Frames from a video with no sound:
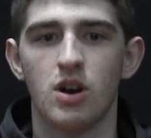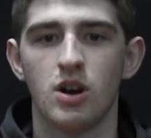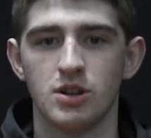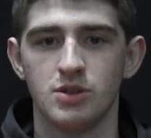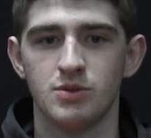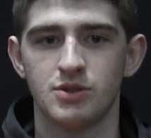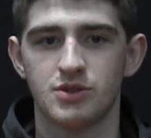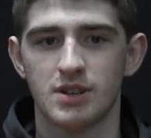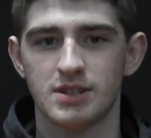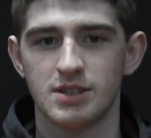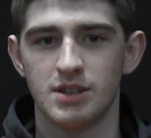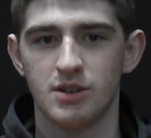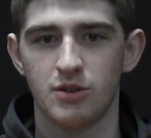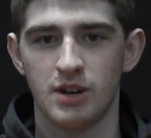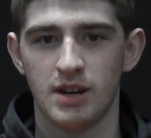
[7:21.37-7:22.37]
Are you
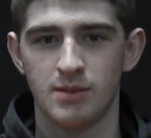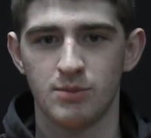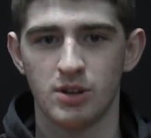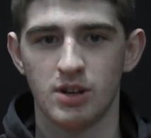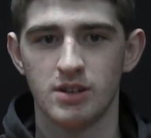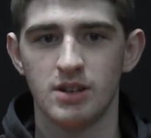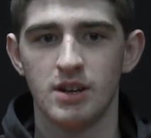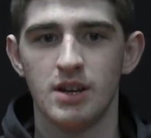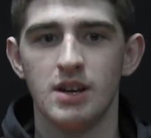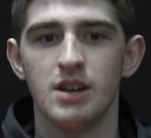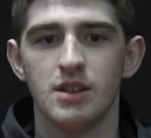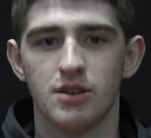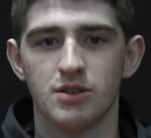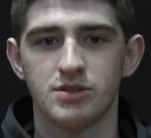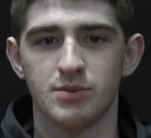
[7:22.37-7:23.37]
interested in donating blood?
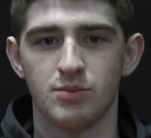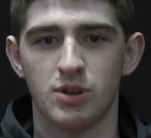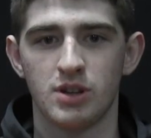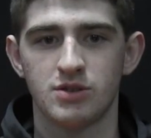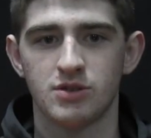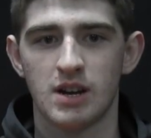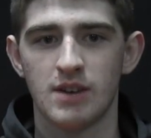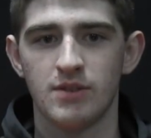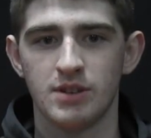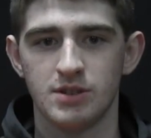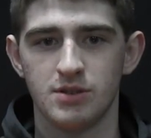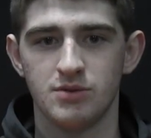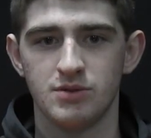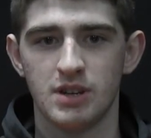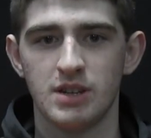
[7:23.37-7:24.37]
There is a blood drive on
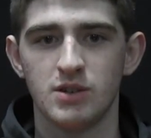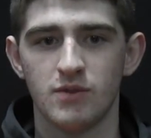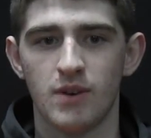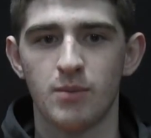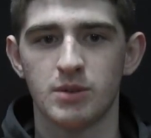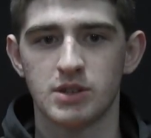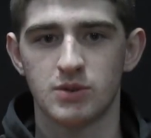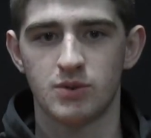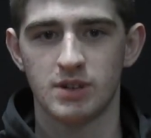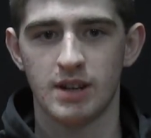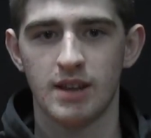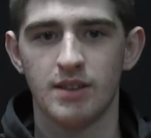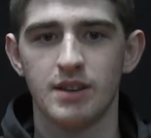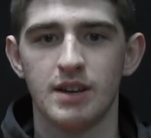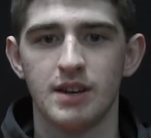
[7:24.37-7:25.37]
Tuesday, November
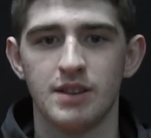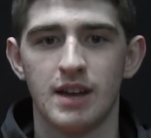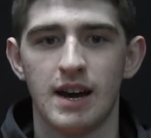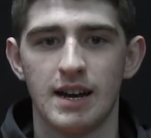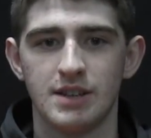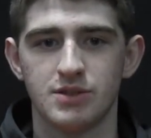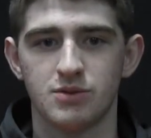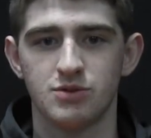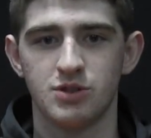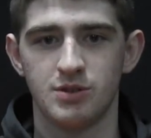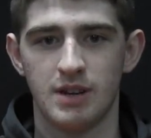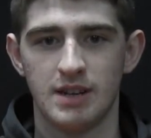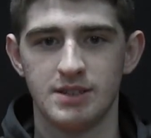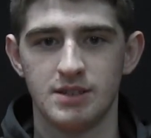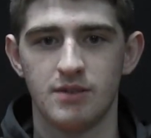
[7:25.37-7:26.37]
20th in the high school
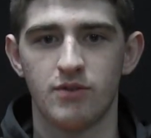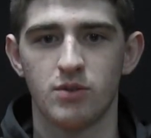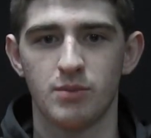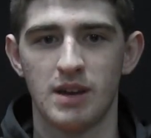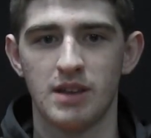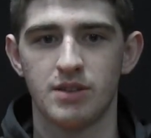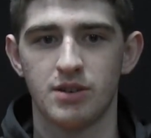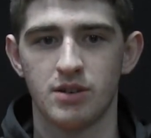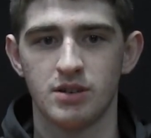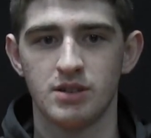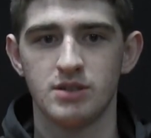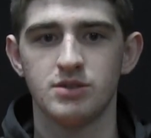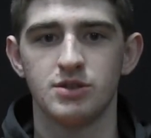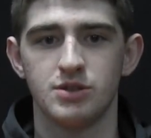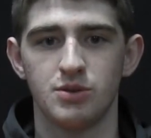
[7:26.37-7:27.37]
gymnasium from
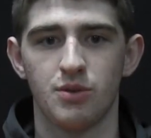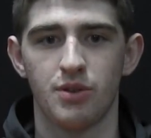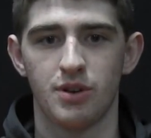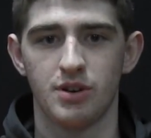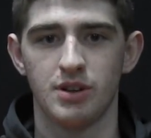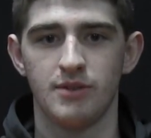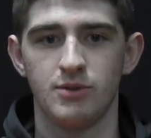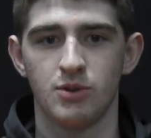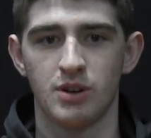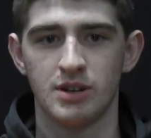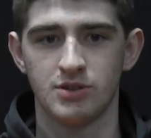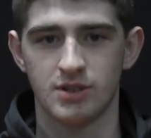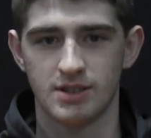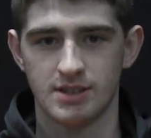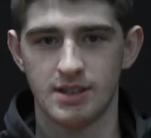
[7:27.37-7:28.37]
8.30 to 2.30 if you are
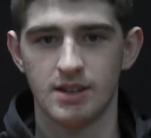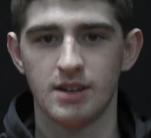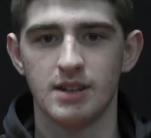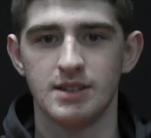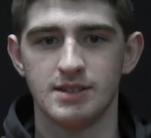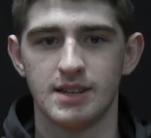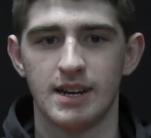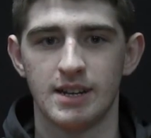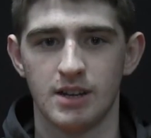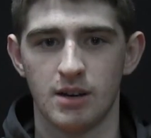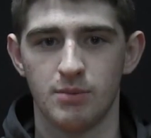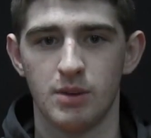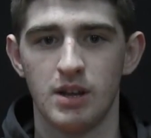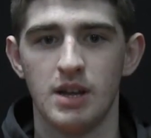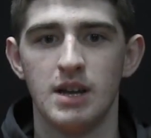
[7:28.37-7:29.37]
interested in signing
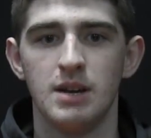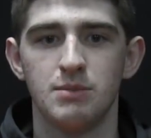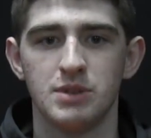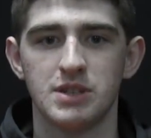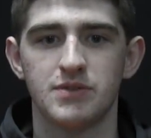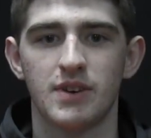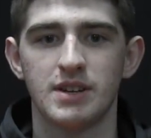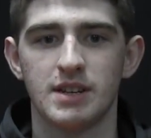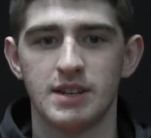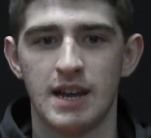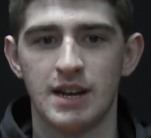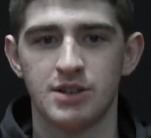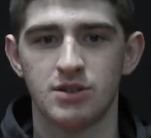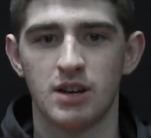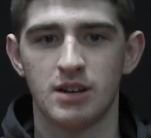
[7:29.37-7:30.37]
up. Please find a
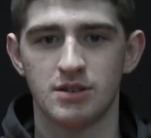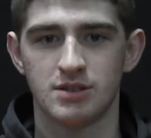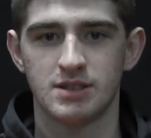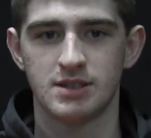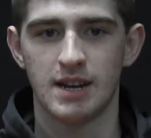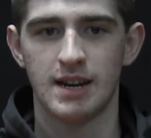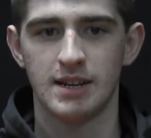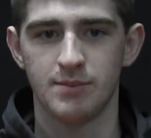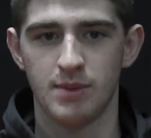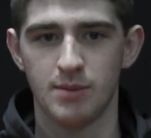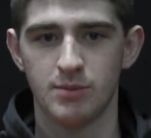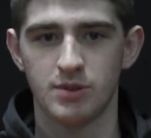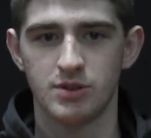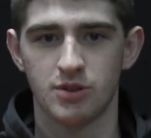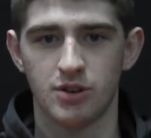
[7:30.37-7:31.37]
National Honor Society
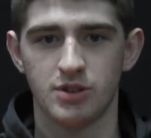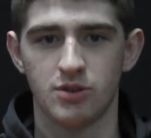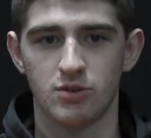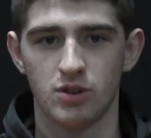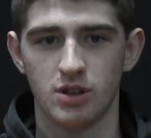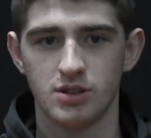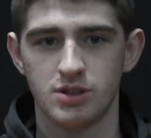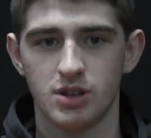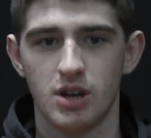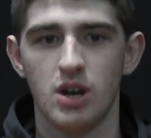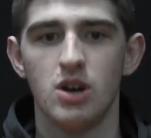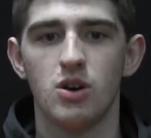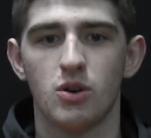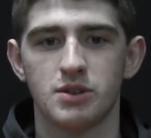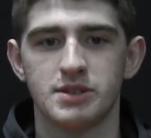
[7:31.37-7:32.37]
member during your lunch
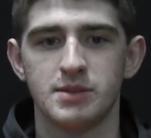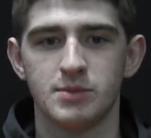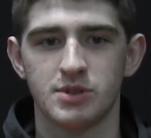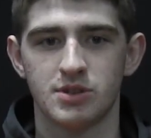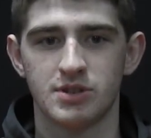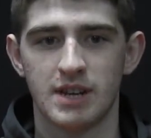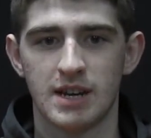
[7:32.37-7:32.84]
or see Mr.